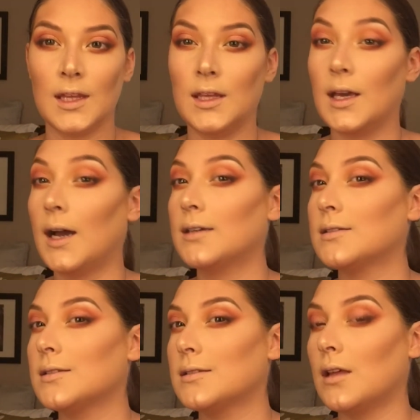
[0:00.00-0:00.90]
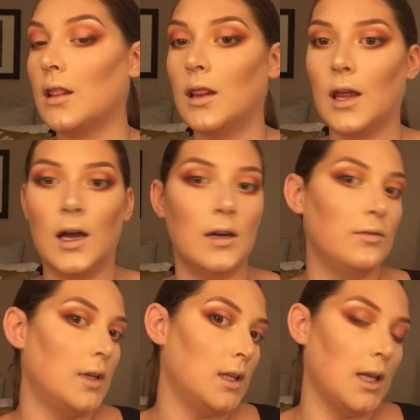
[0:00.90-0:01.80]
Yes.
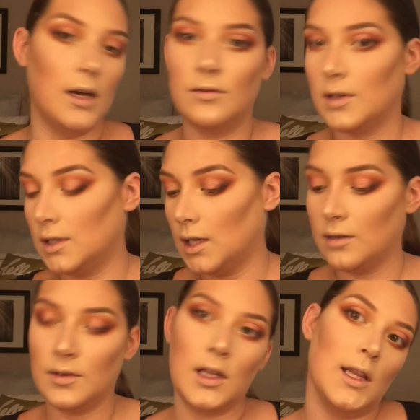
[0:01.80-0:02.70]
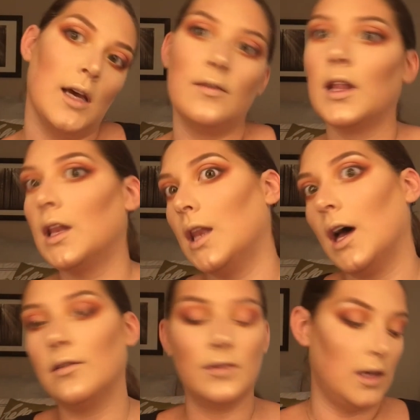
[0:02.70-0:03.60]
Love, love, love, love, love.